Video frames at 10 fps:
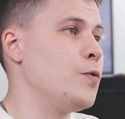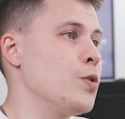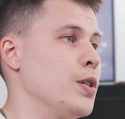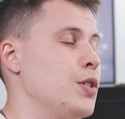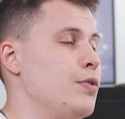
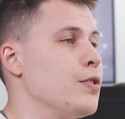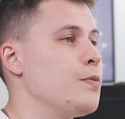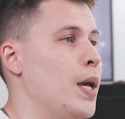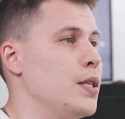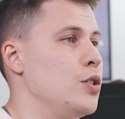for
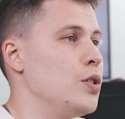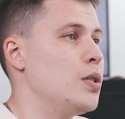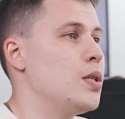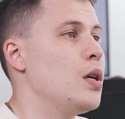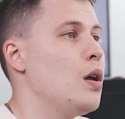triggered
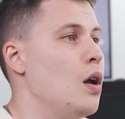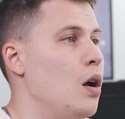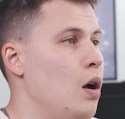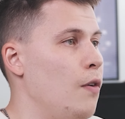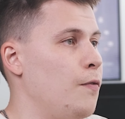messages
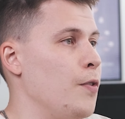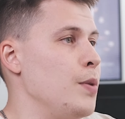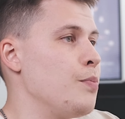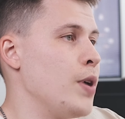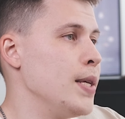
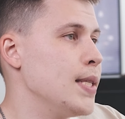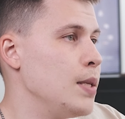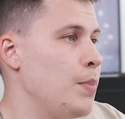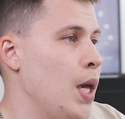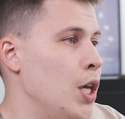for the
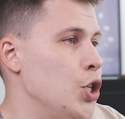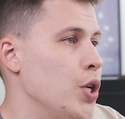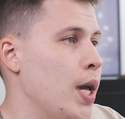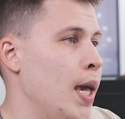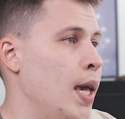pricing
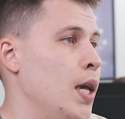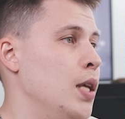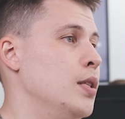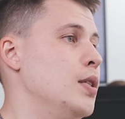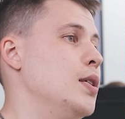page
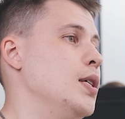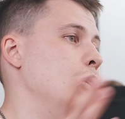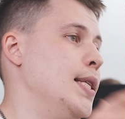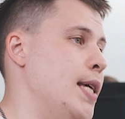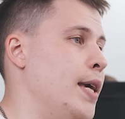and
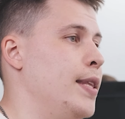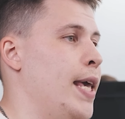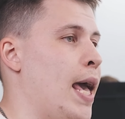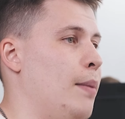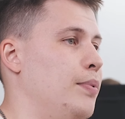inside
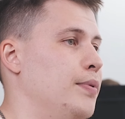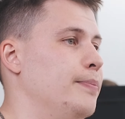the app.